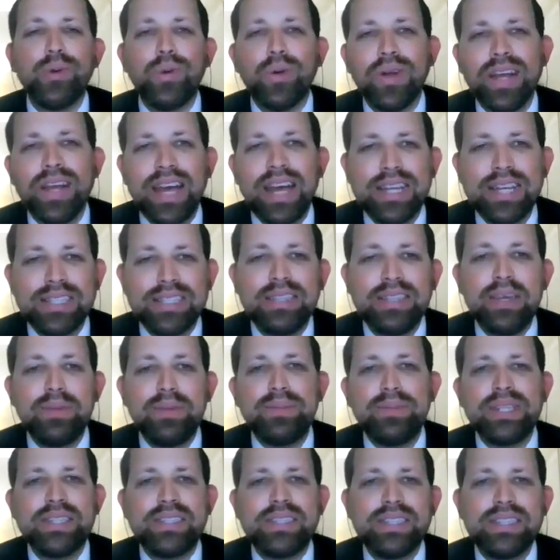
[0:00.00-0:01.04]
or
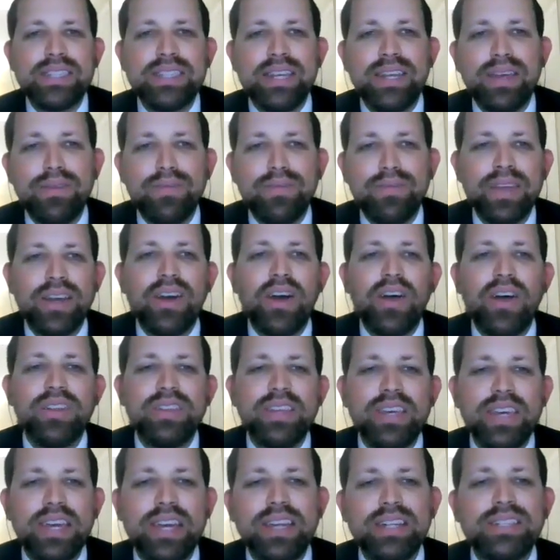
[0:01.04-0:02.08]
Kasdim, it's the city of the
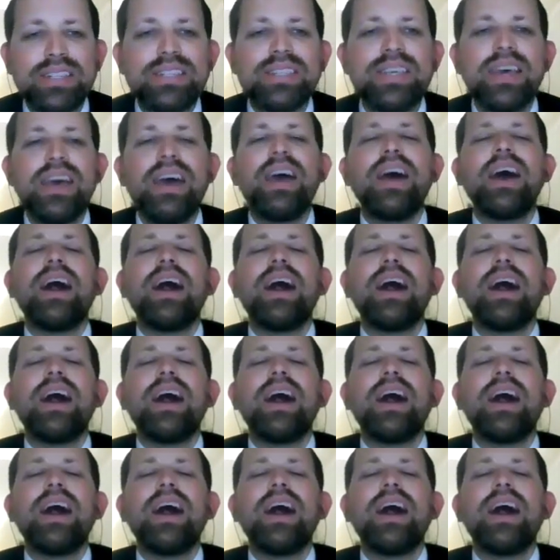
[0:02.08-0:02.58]
Chaldeans.